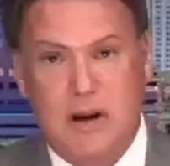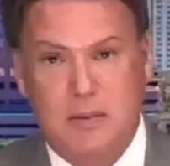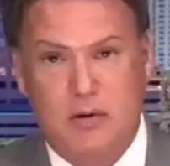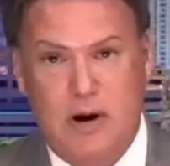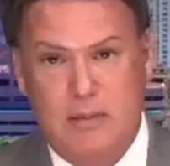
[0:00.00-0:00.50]
up a
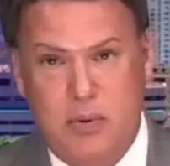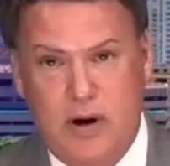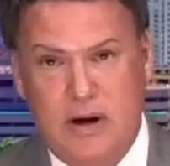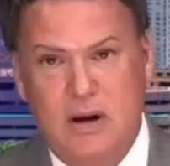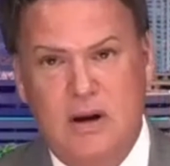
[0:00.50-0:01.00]
great
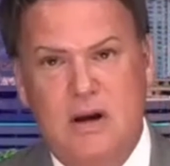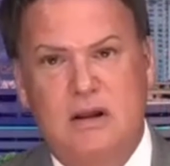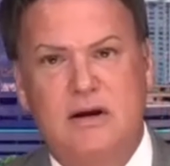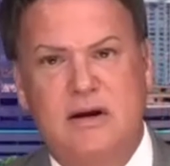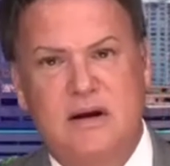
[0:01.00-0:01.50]
point.
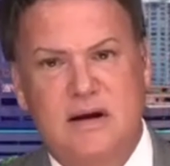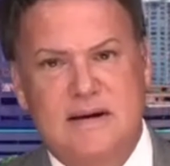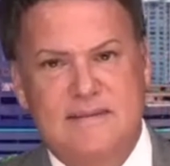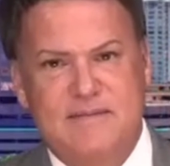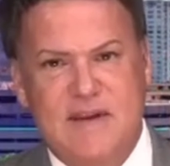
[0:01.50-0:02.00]
Look,
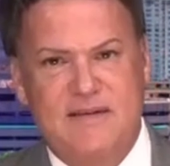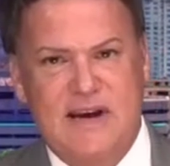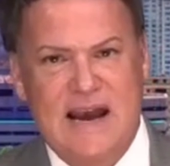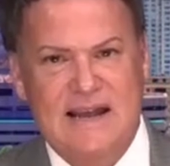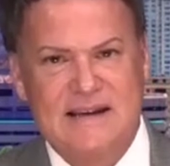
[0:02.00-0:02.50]
if you
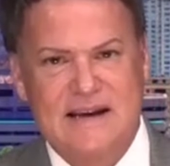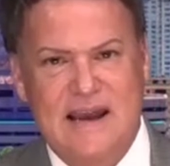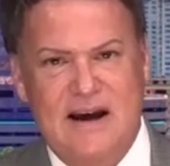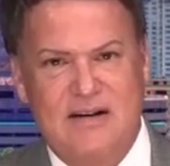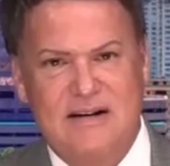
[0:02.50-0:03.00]
had the
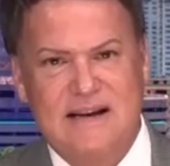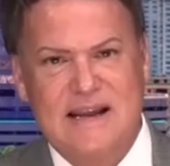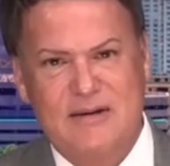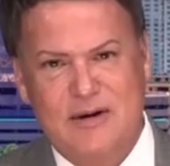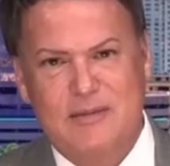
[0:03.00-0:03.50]
accountant,
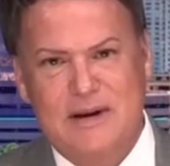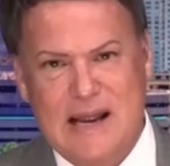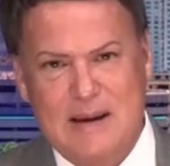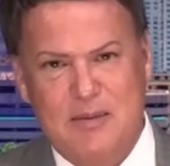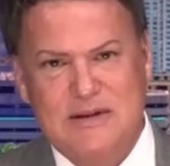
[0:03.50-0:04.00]
he would have been
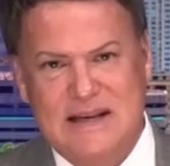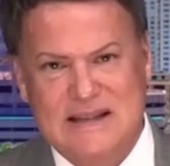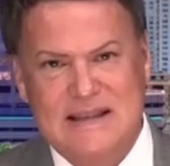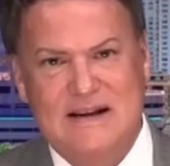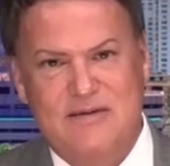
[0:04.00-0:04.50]
able to
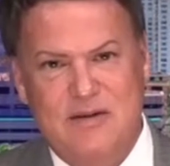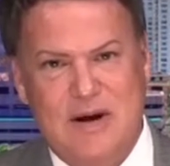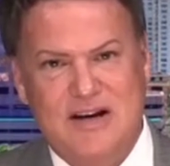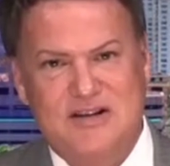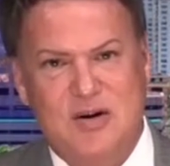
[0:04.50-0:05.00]
get the
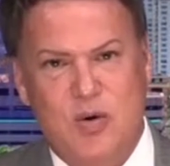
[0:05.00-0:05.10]
information